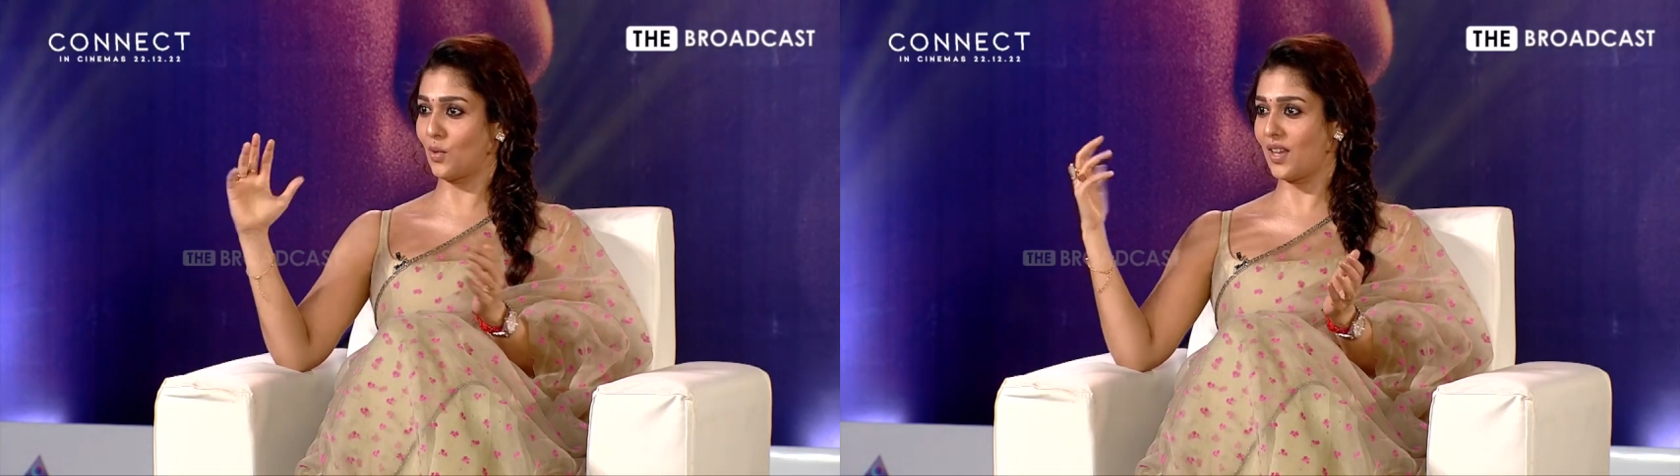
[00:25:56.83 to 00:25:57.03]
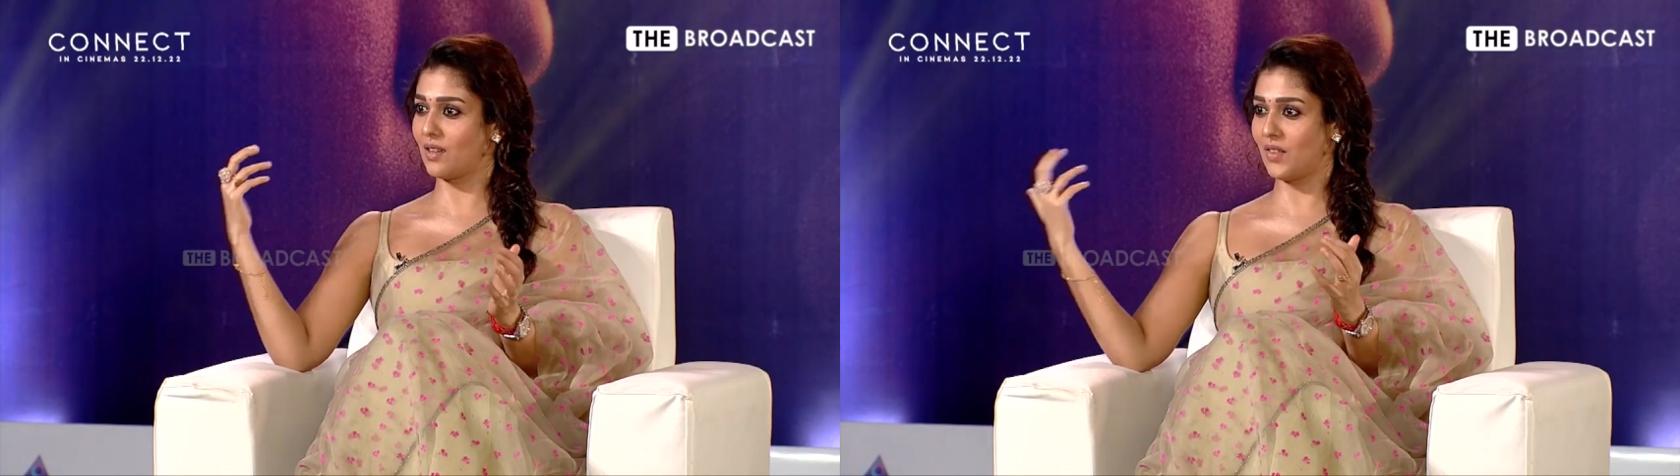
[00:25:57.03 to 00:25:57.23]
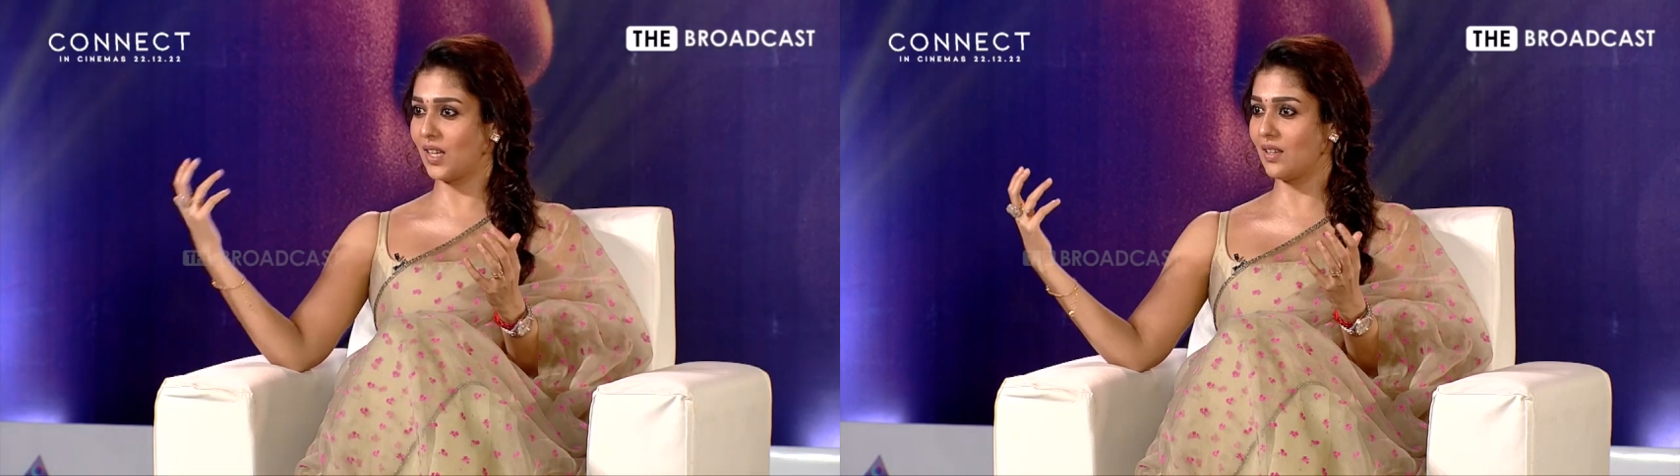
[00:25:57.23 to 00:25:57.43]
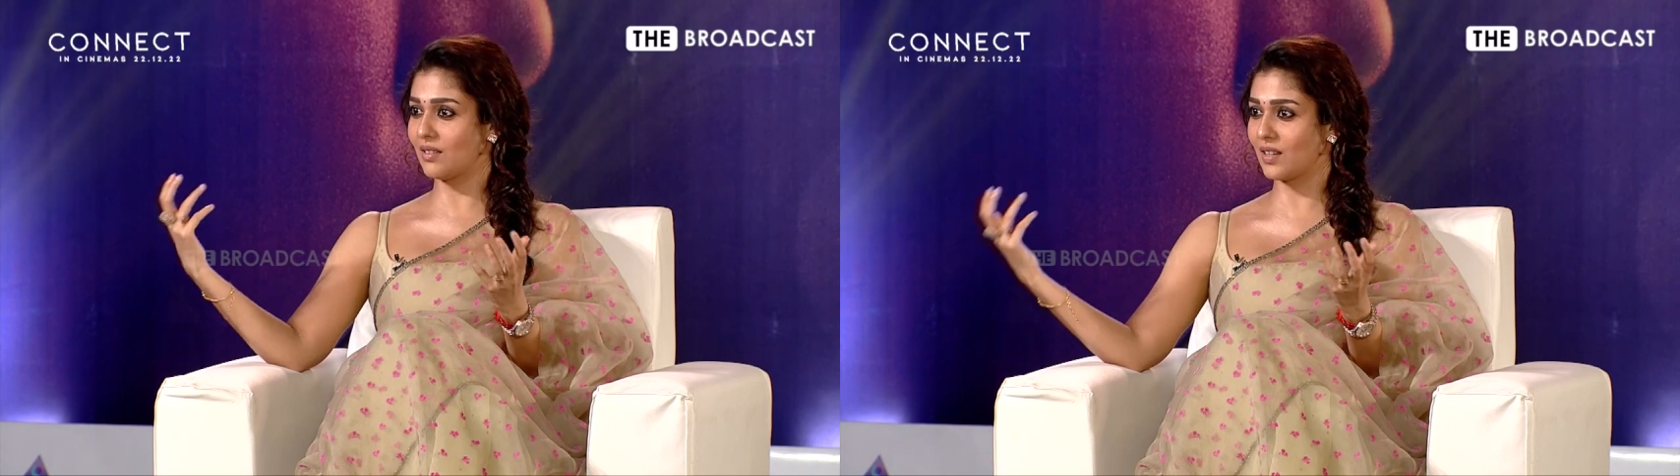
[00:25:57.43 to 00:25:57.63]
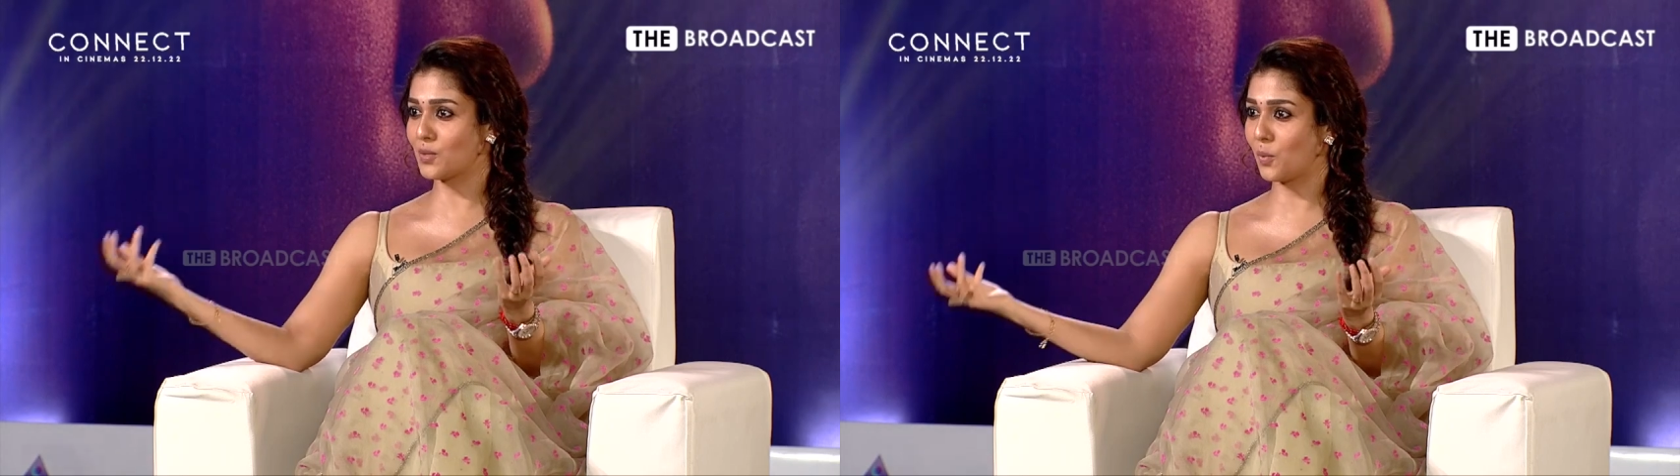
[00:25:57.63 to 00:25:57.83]
look like
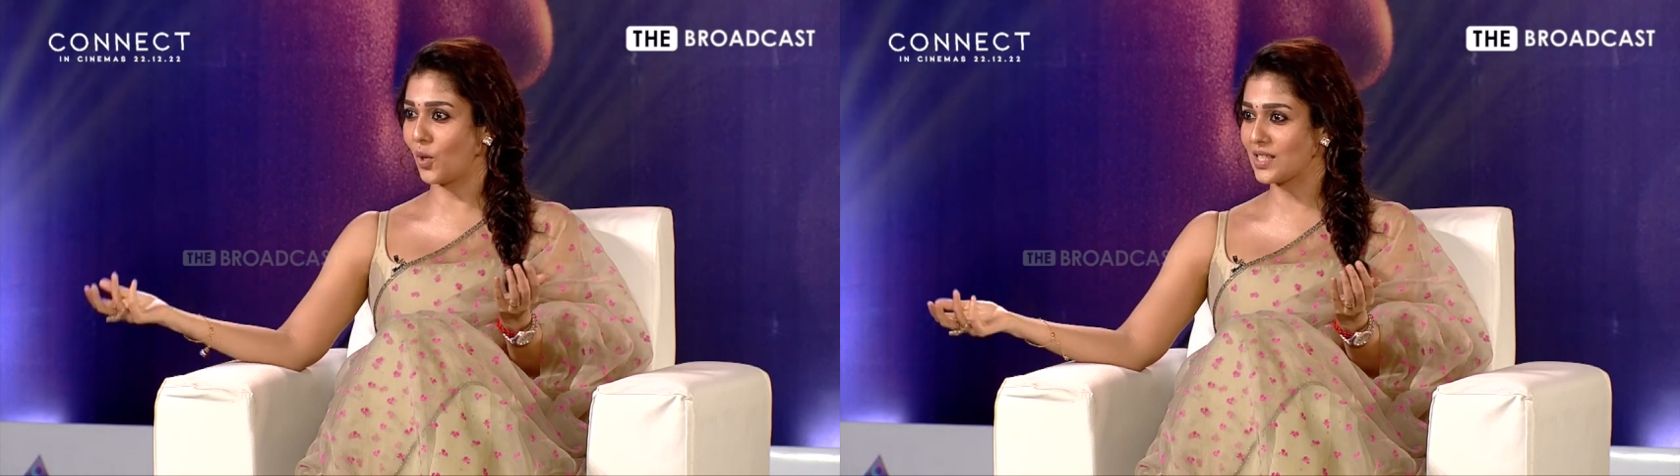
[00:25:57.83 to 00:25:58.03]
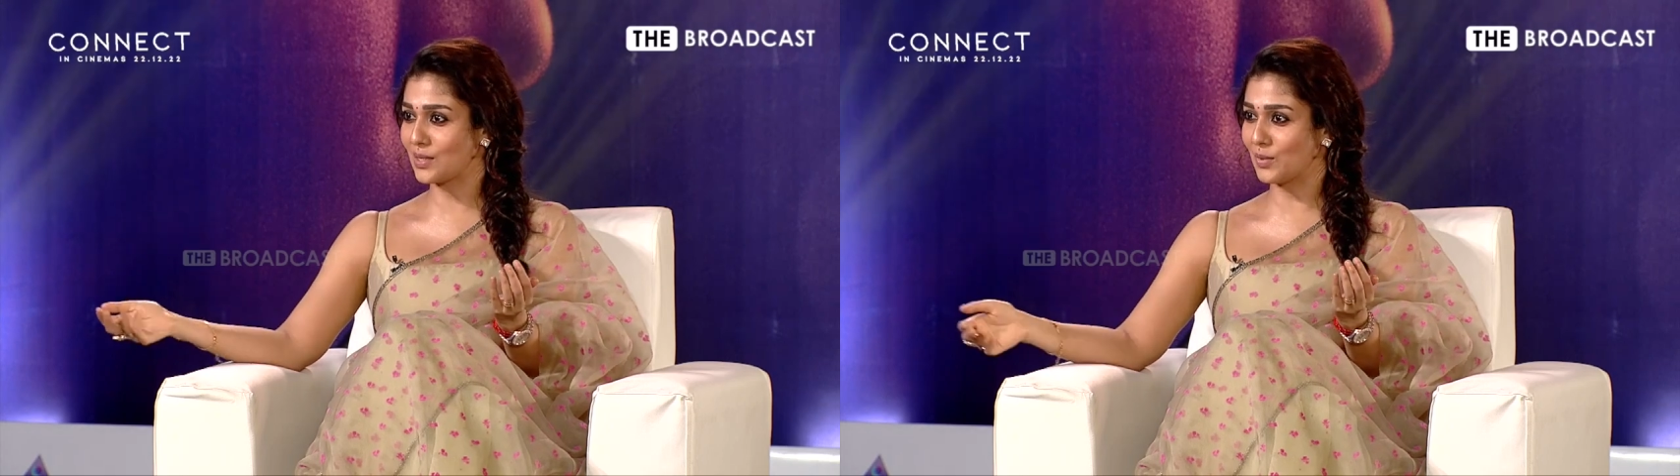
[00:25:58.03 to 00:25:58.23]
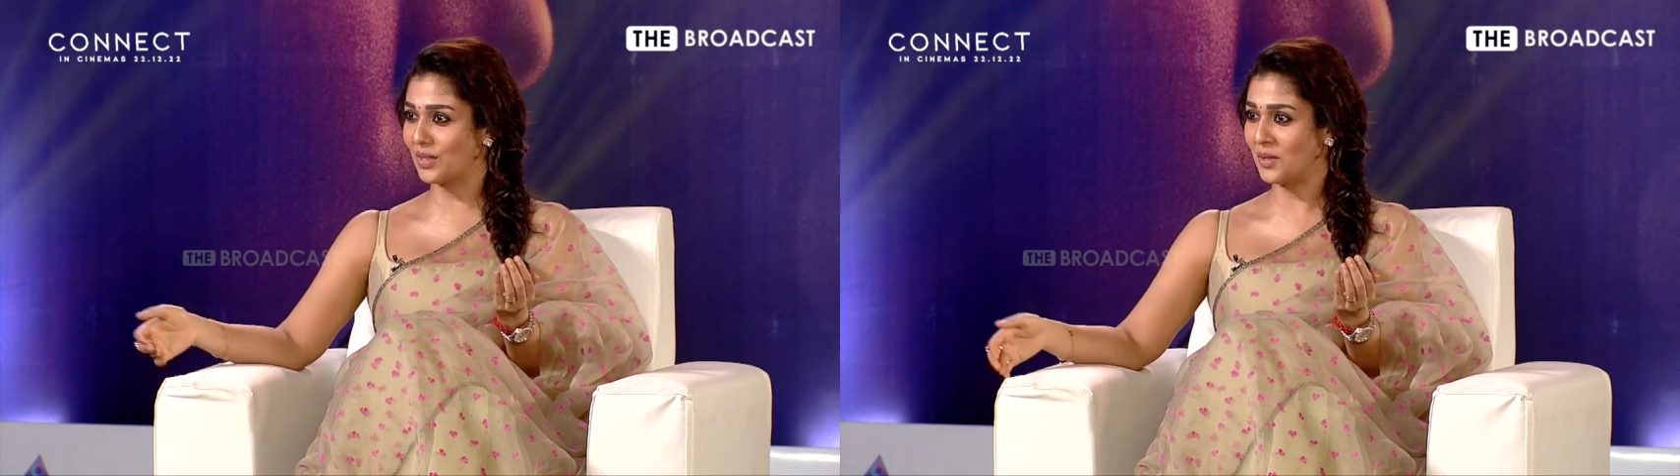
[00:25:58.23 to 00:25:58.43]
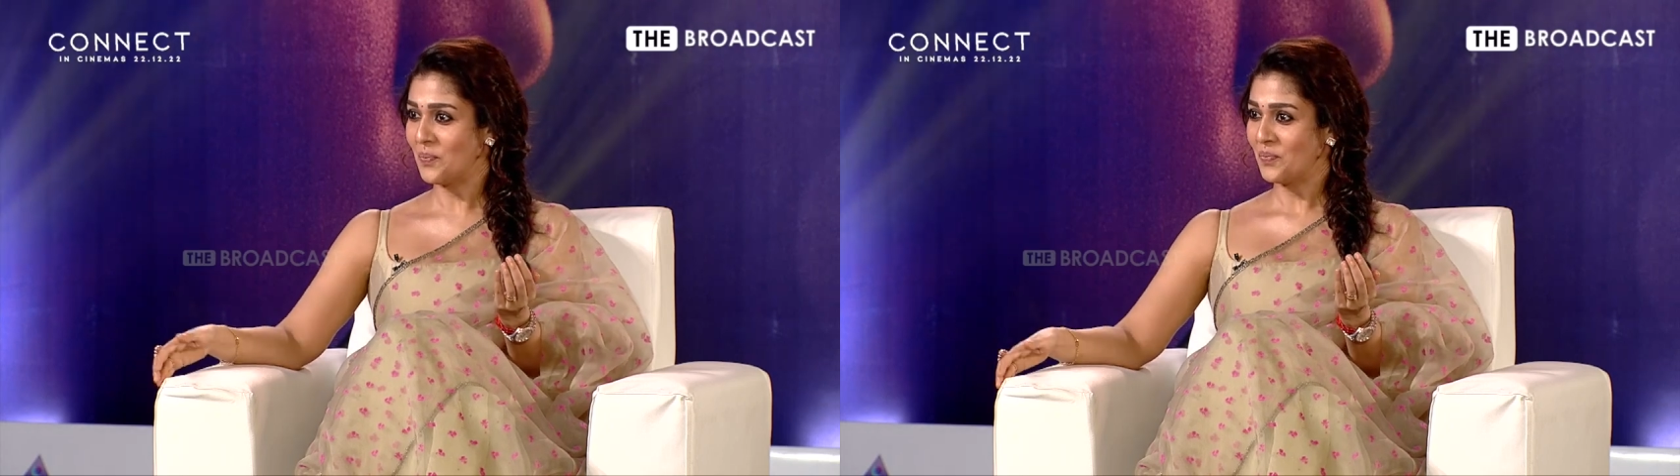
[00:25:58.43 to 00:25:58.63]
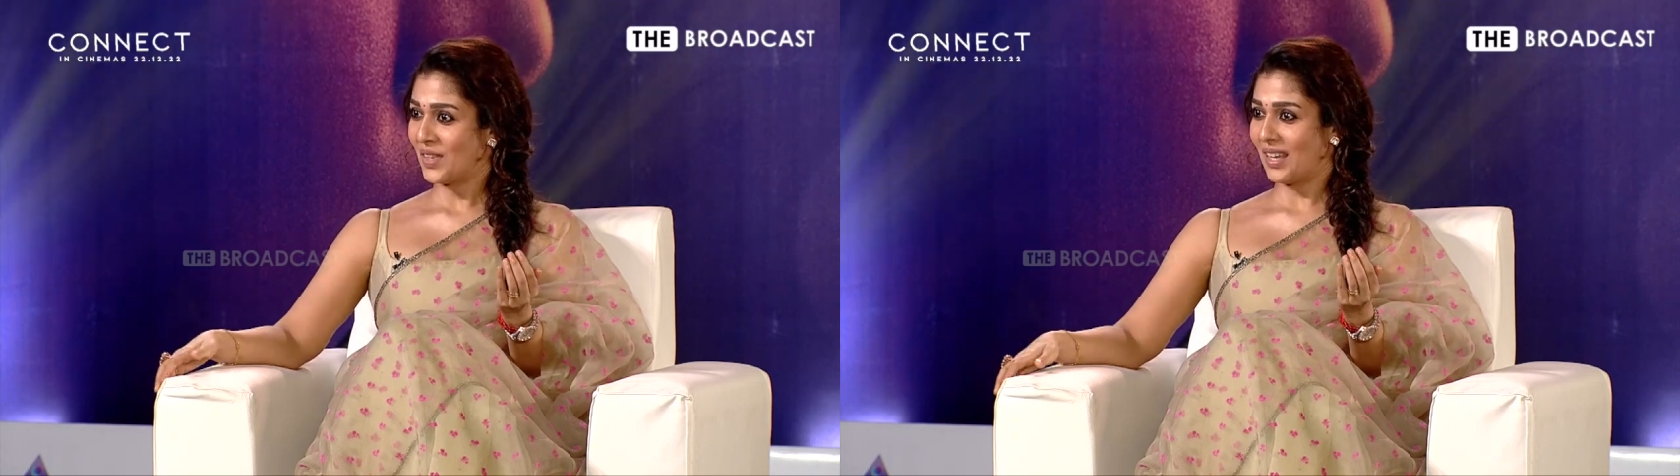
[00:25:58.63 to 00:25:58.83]
very responsible